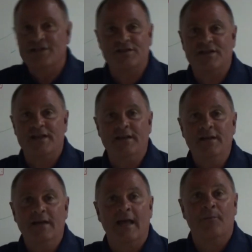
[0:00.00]
to
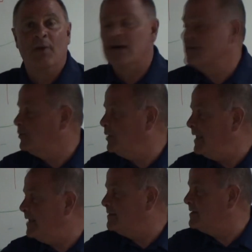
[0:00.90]
see and possibly
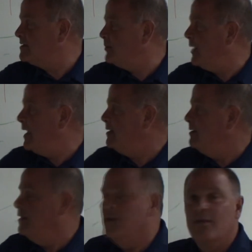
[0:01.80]

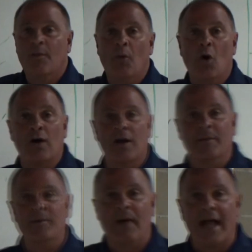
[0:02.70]
anticipate the ball
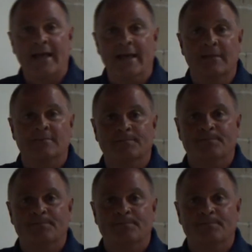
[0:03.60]
coming back in.